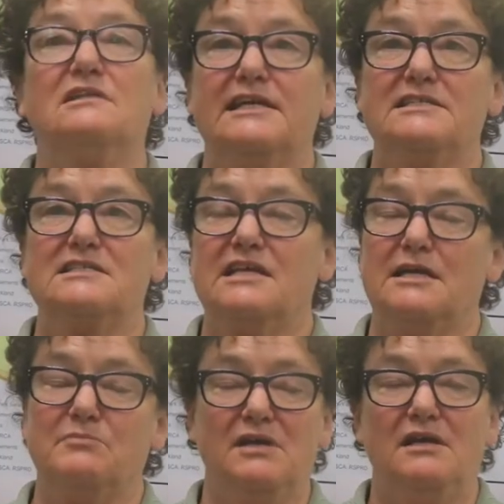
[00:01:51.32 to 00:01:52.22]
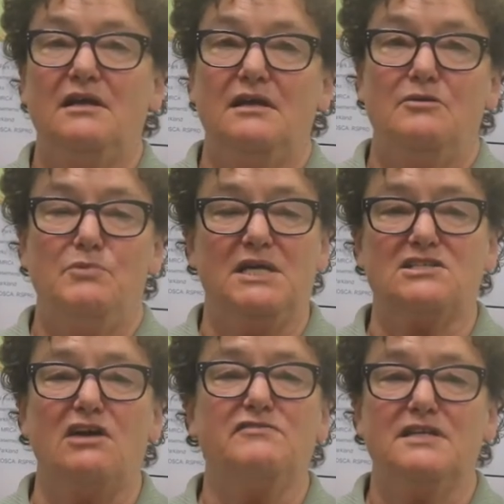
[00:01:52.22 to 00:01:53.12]
on a landscape.
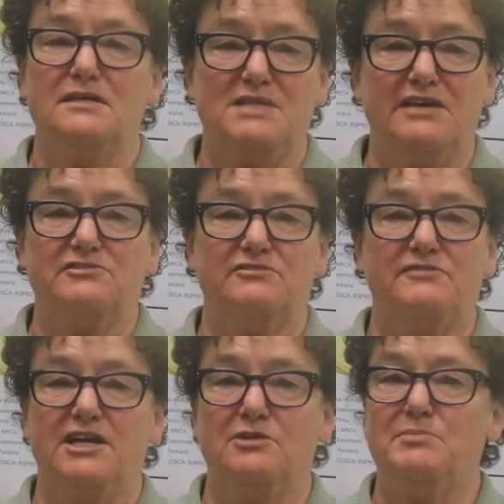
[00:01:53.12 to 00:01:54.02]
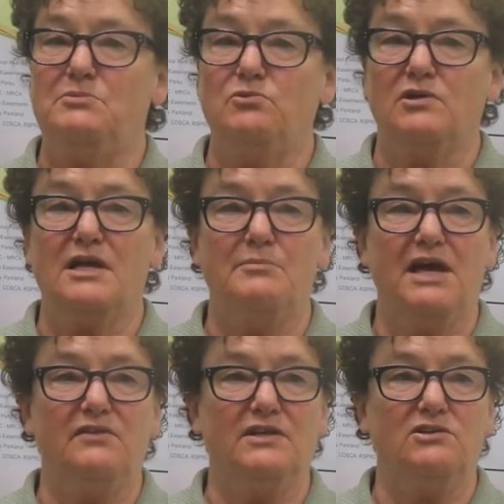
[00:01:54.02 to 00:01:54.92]
Because oftentimes after a fire, people will come
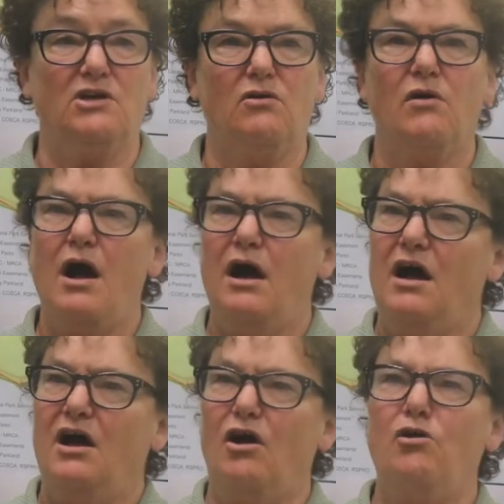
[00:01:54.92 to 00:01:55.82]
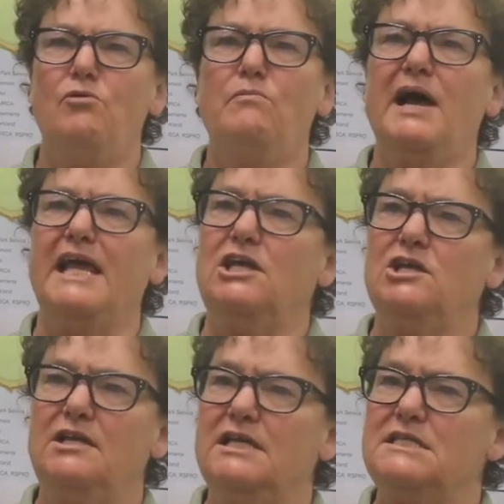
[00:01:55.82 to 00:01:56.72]
out and they'll go, oh my
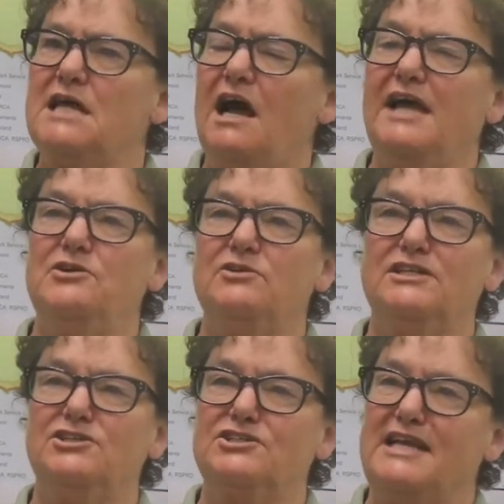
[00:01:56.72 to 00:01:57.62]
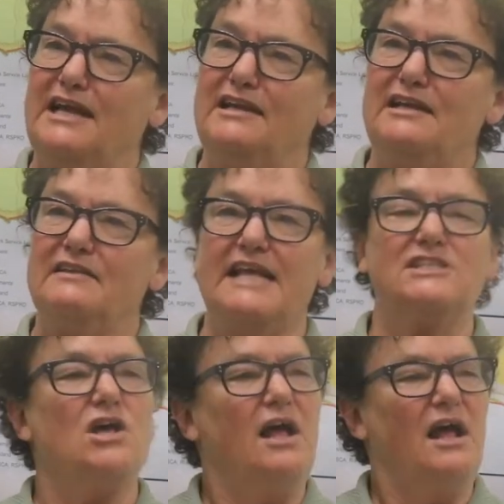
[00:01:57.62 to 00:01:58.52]
goodness, I don't understand it.
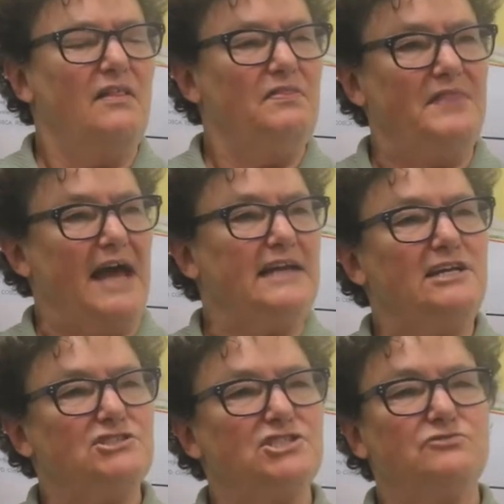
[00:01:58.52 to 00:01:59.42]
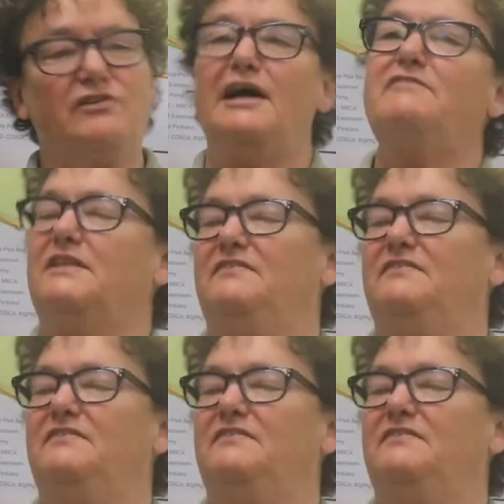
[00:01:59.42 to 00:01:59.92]
That's, that house survived